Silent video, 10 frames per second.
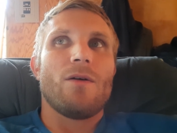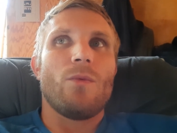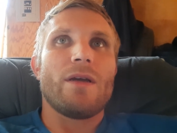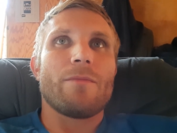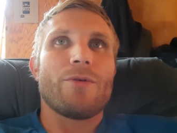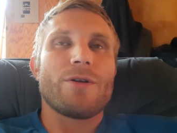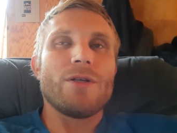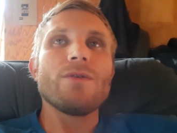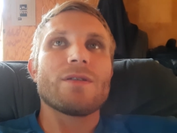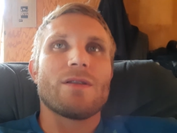We can
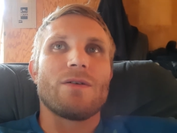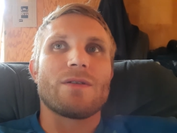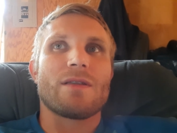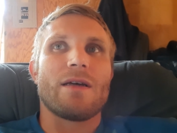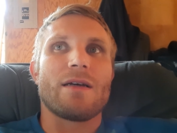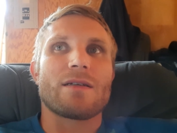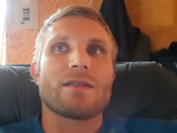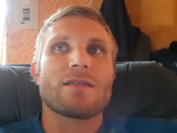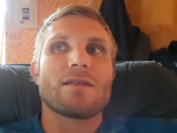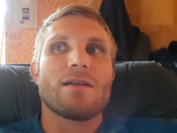produce those
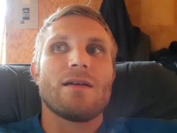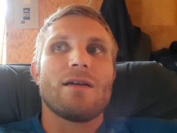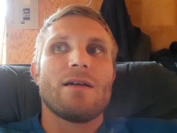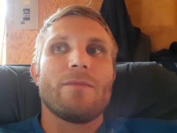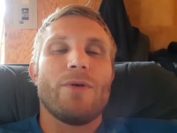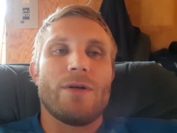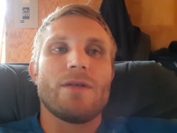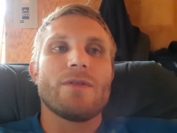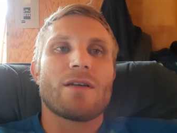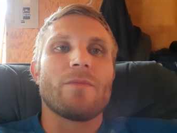things,
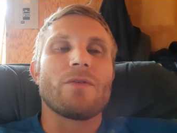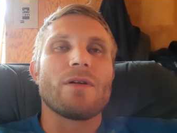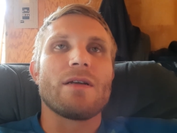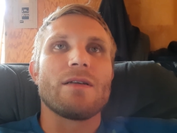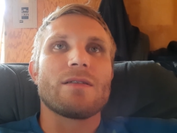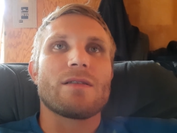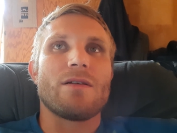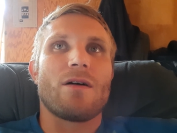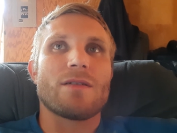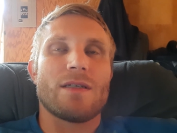produce communities
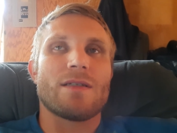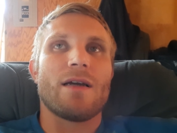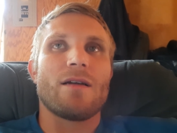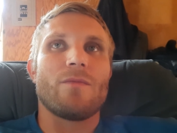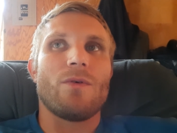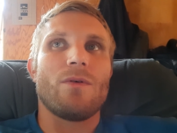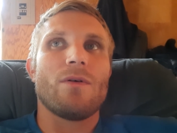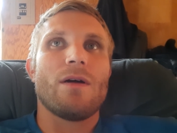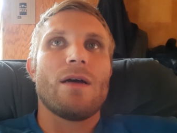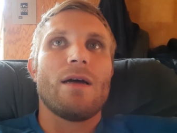that are
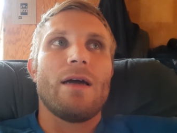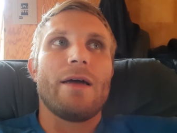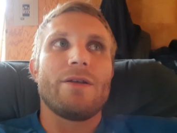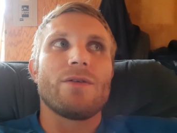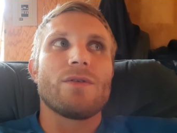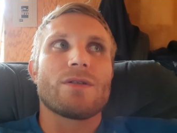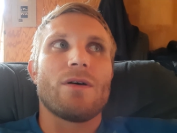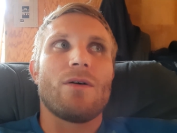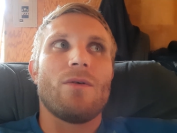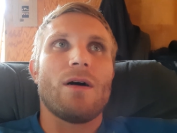sustainable, and do
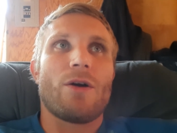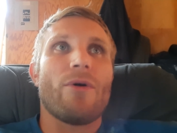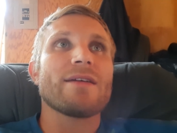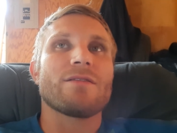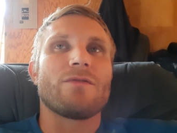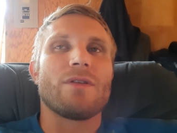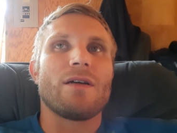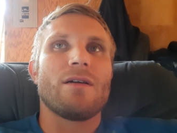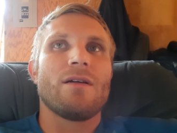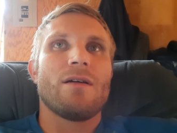so
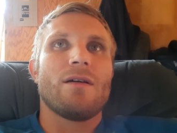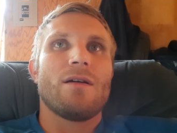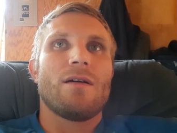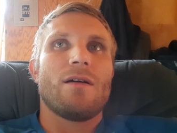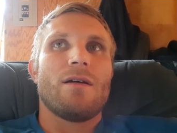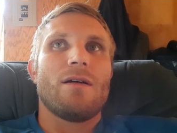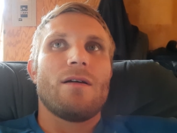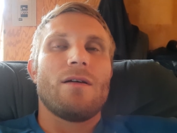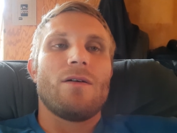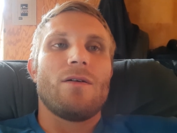aggressively
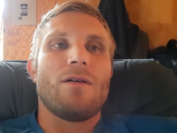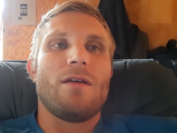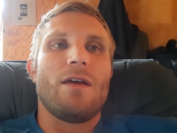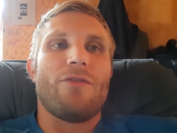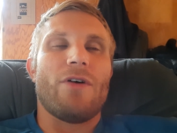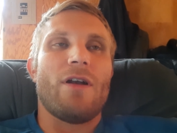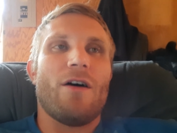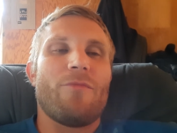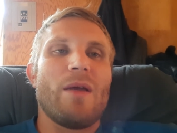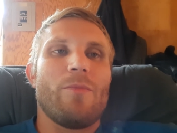if
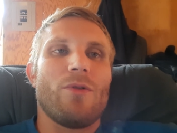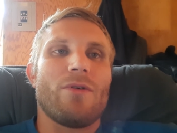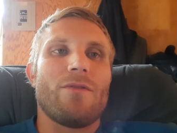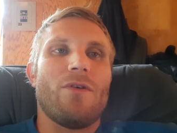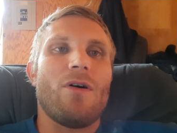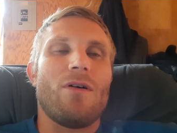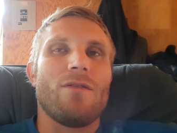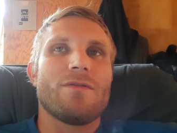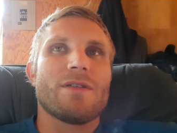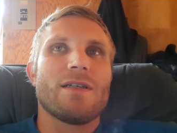enough people are
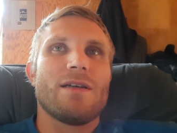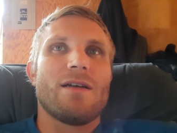involved.